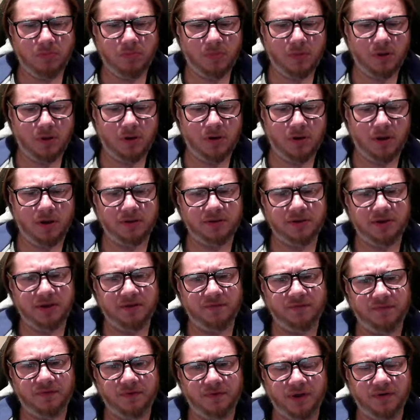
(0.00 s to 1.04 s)
Knight
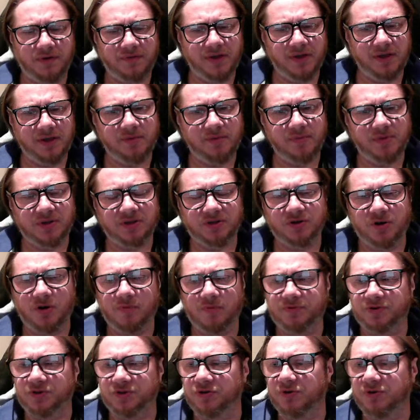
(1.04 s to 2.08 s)
e3. I think he missed an
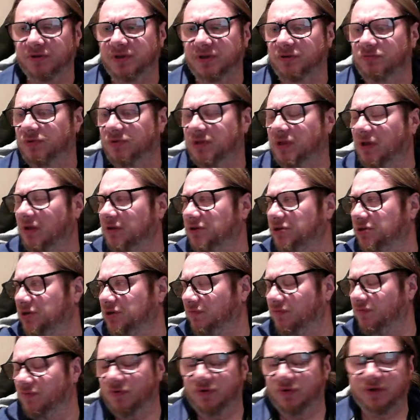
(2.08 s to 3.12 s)
opportunity with that
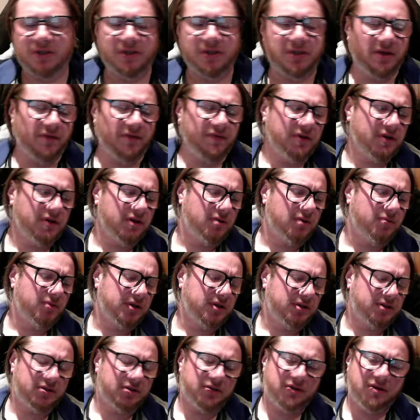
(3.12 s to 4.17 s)
g4. He definitely
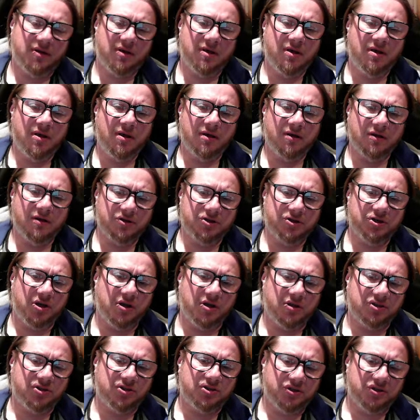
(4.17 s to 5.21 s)
missed a
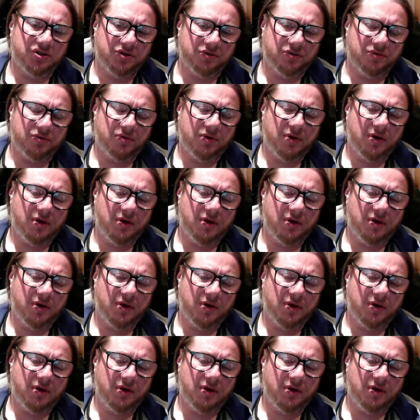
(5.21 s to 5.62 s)
chance to